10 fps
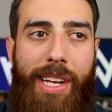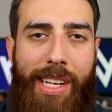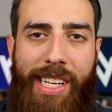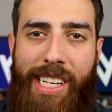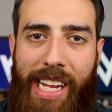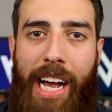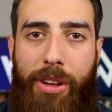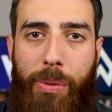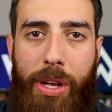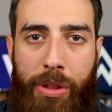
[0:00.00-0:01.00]
is
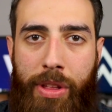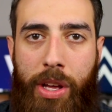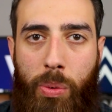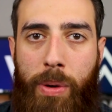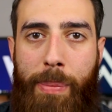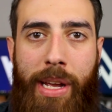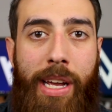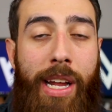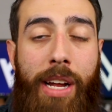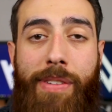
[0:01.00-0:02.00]
exactly what you think it would
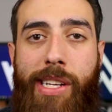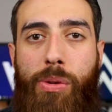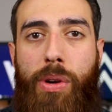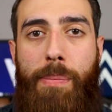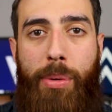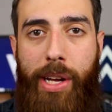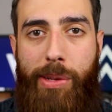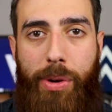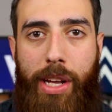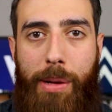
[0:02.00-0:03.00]
be, and I have zero
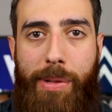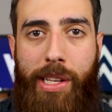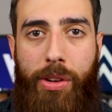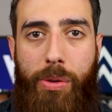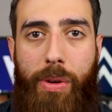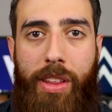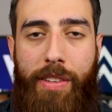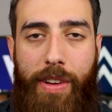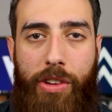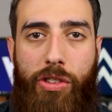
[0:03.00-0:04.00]
complaints when it comes to the
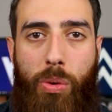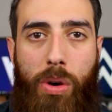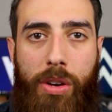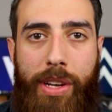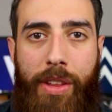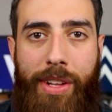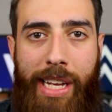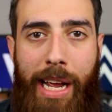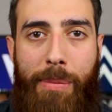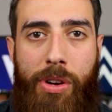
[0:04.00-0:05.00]
vision quality on this
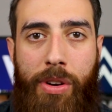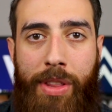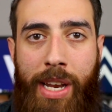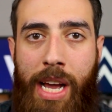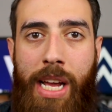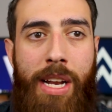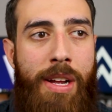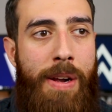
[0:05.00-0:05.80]
camera during the night.